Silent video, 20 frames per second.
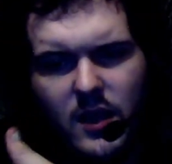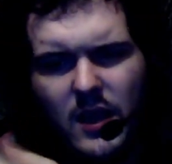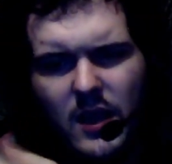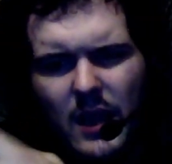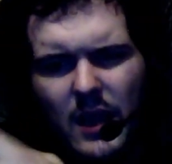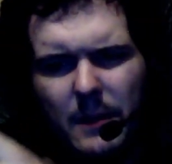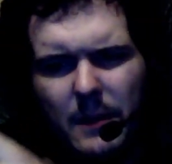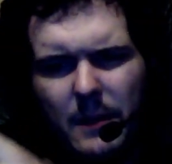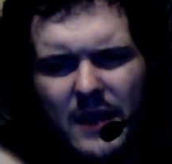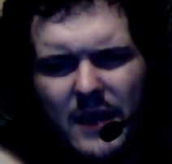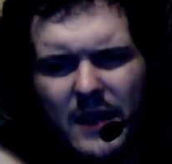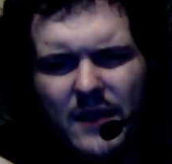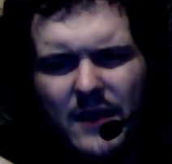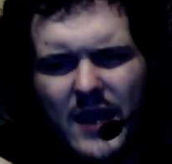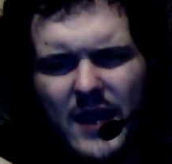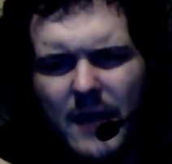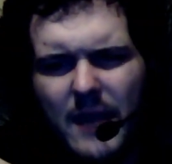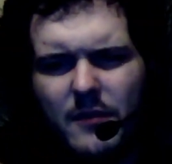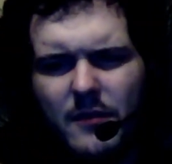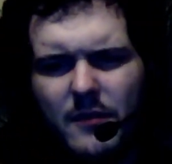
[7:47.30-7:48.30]
I believe it
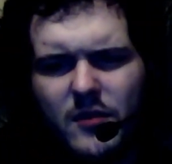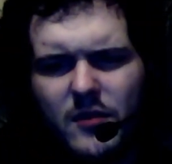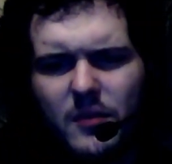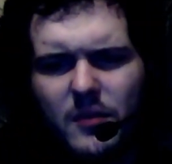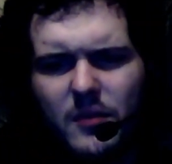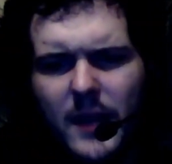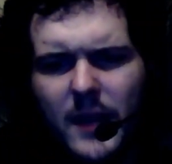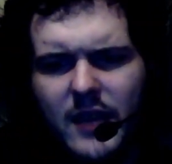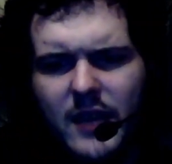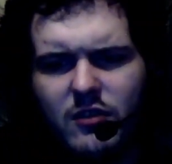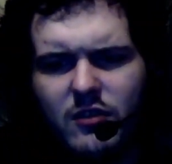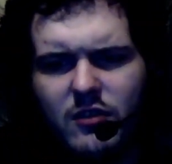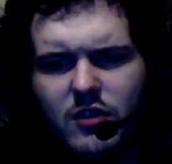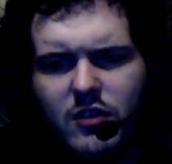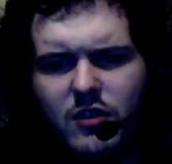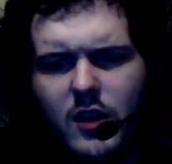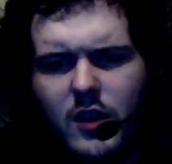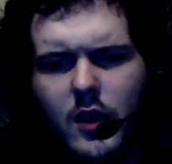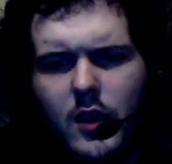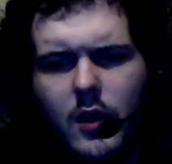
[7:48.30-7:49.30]
came from space.
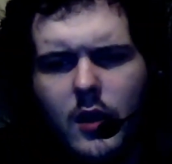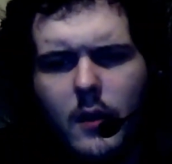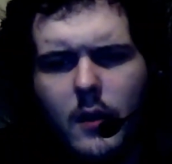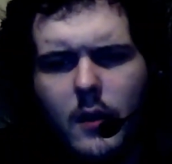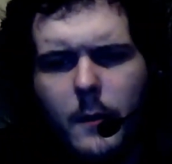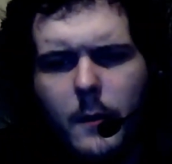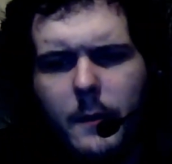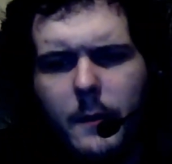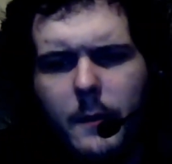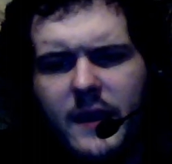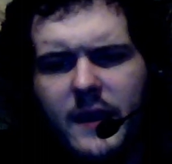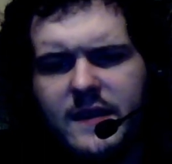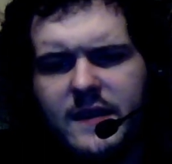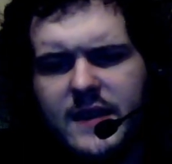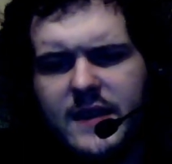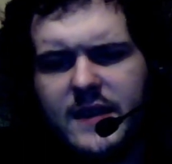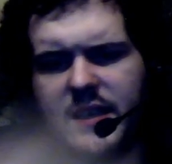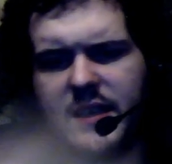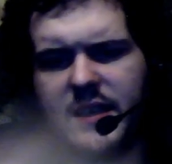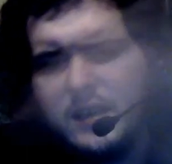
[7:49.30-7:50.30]
But
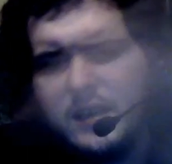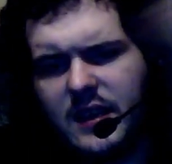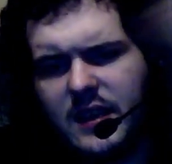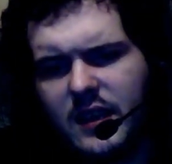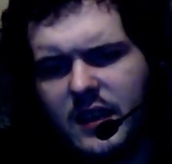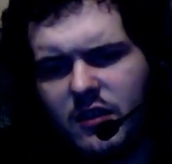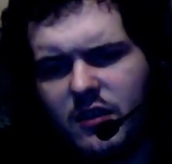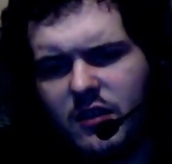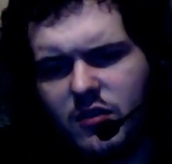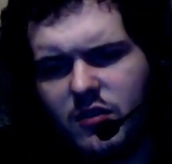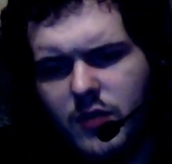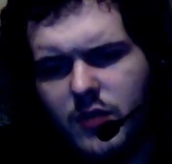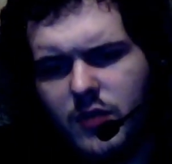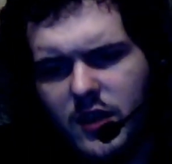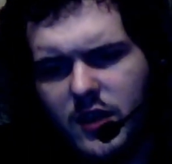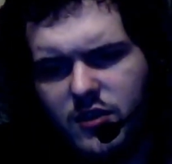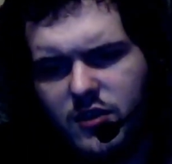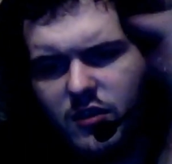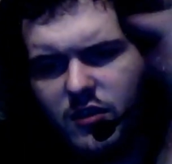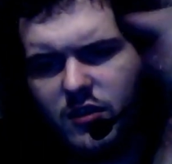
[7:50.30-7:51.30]
basically, it's
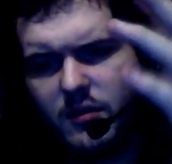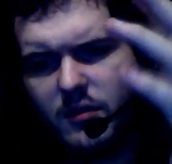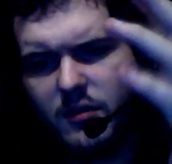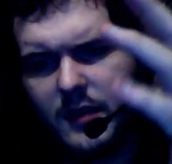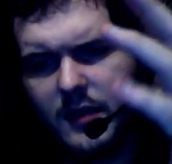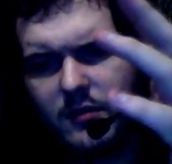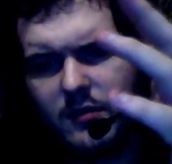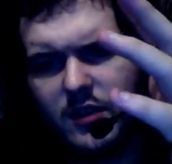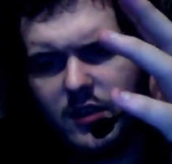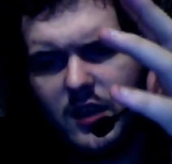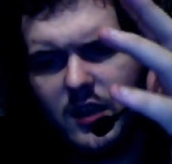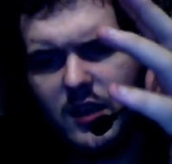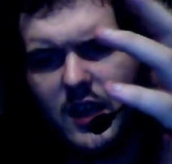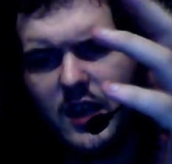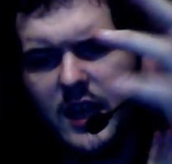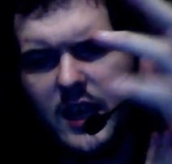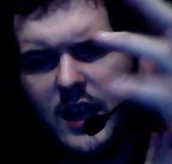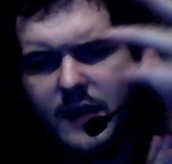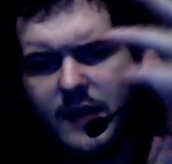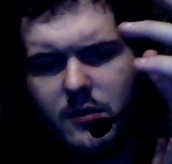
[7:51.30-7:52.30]
crashed into the mountain,
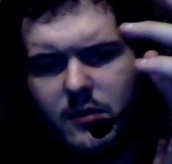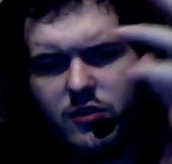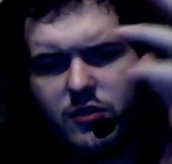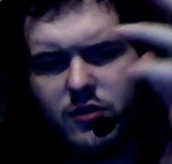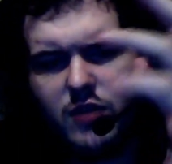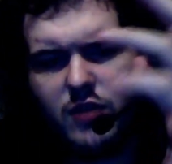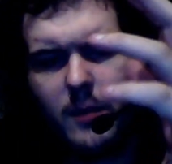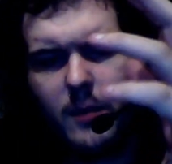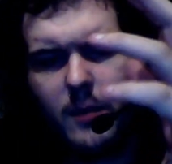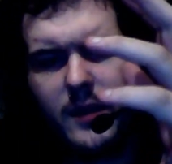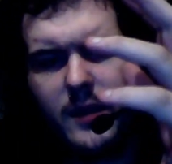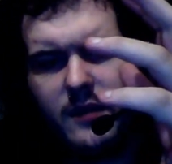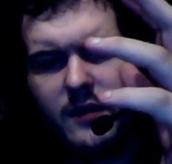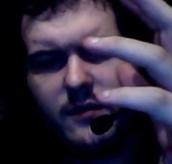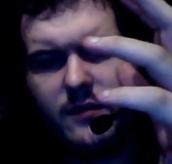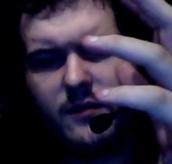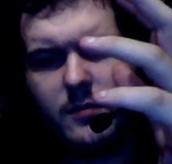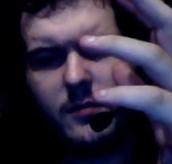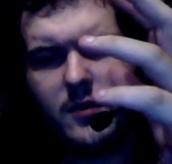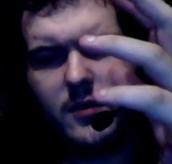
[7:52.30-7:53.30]
and they want to stop it
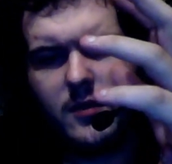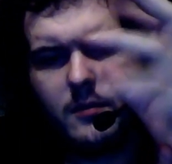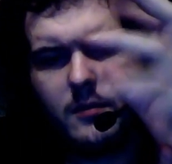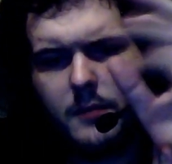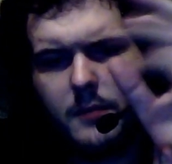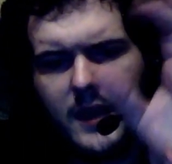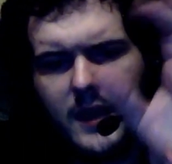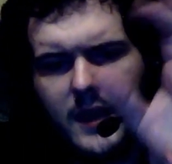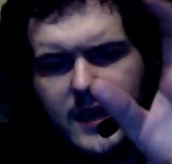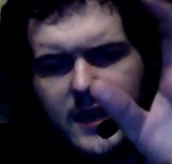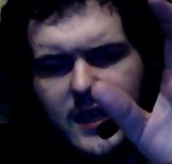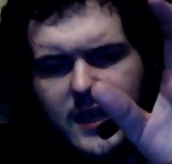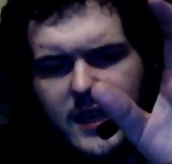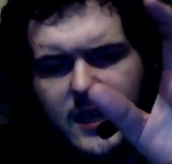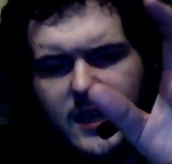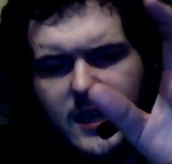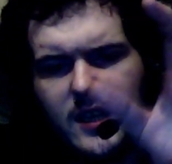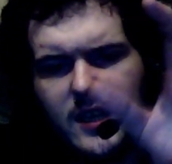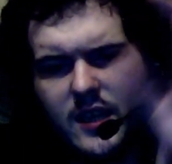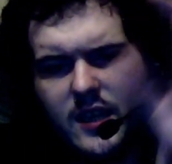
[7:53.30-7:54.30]
from
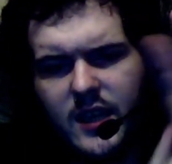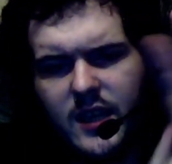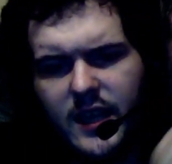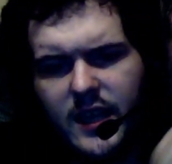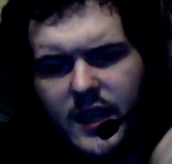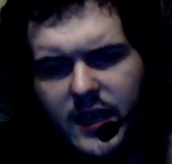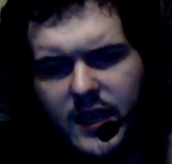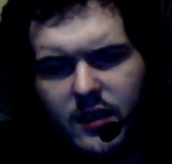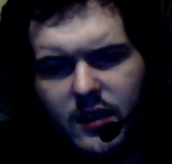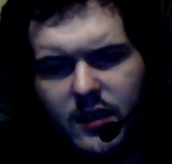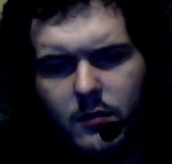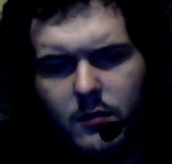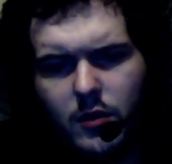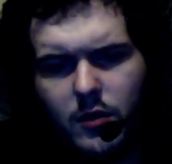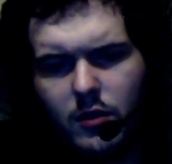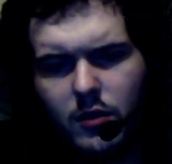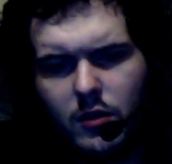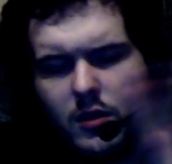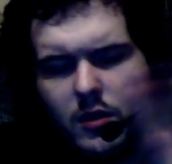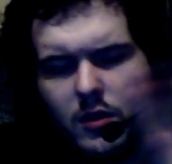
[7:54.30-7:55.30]
combining and killing them
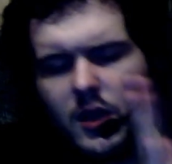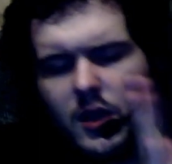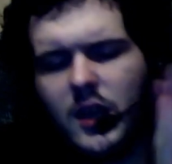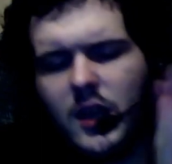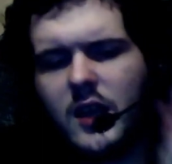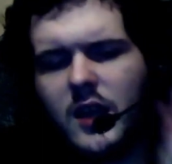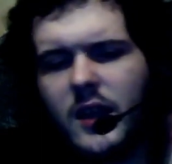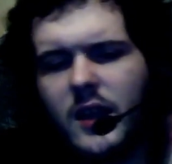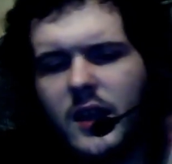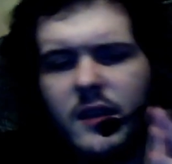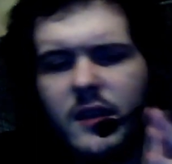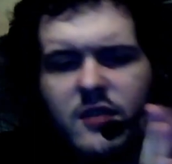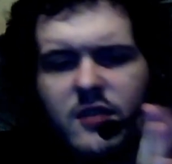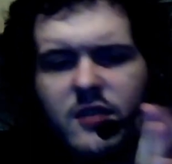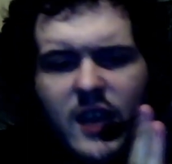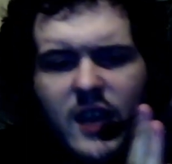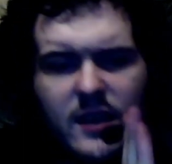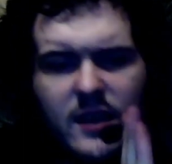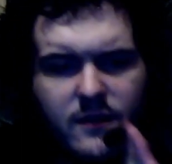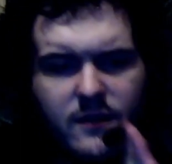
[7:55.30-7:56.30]
all. It's
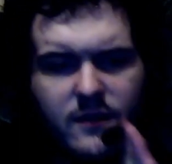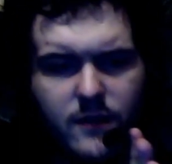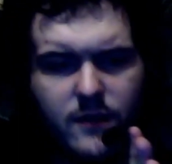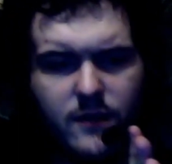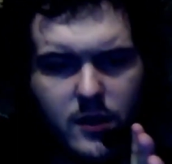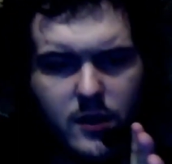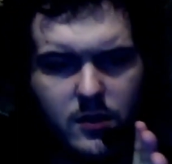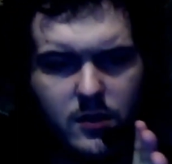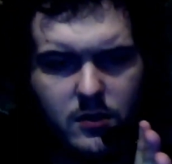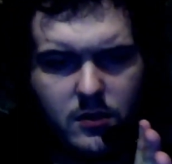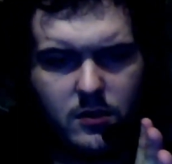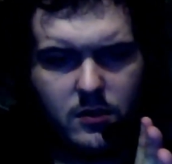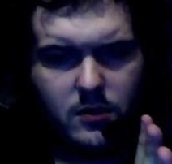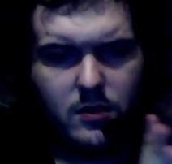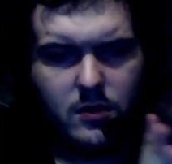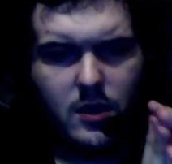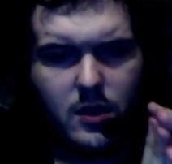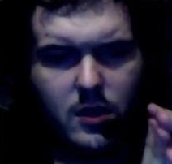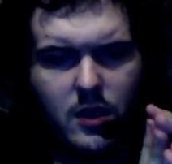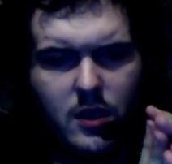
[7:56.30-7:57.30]
kind of fun.
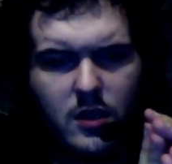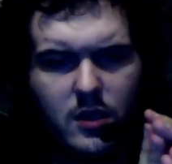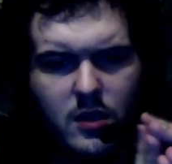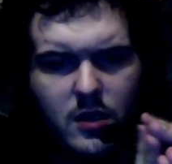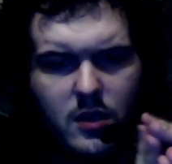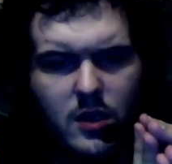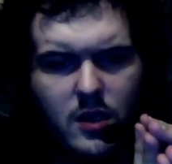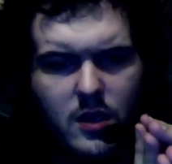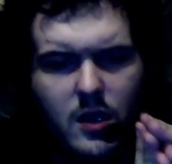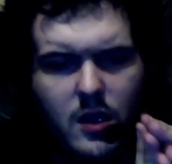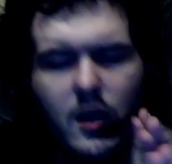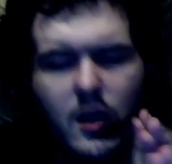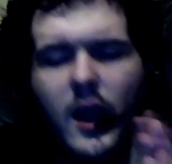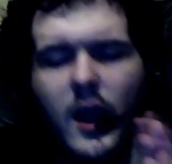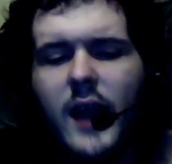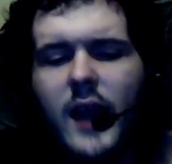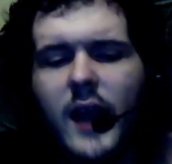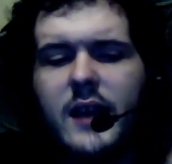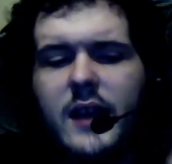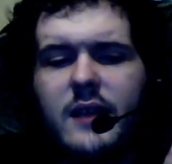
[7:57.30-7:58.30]

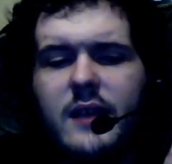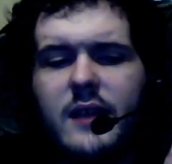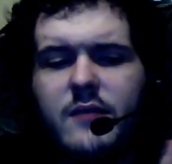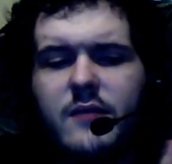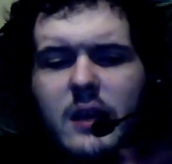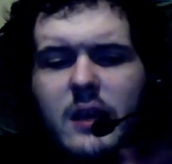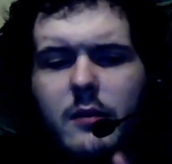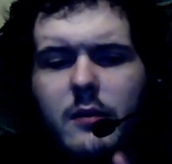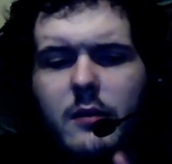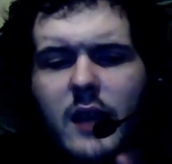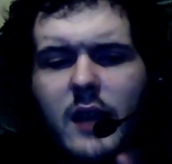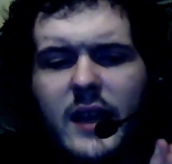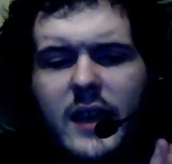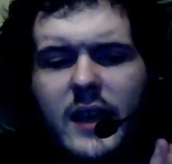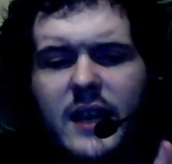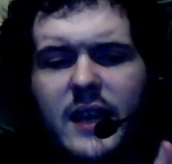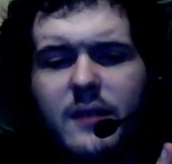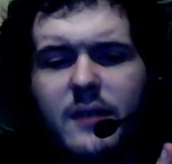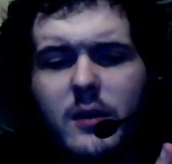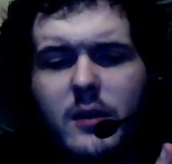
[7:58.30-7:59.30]
I
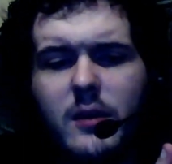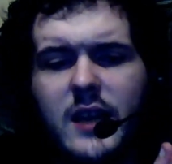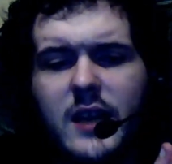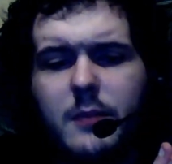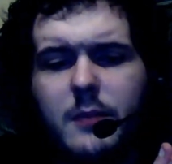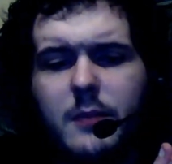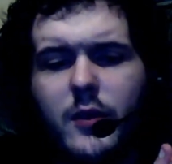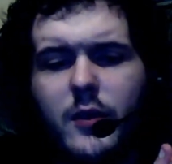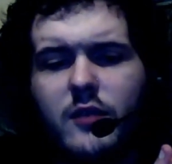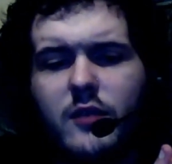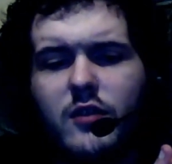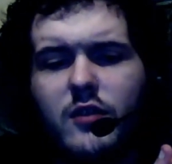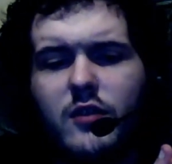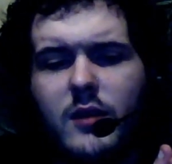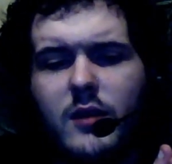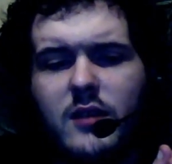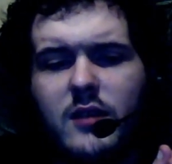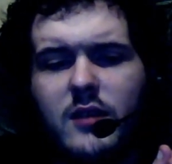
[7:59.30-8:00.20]
gave that one an 8.2 out of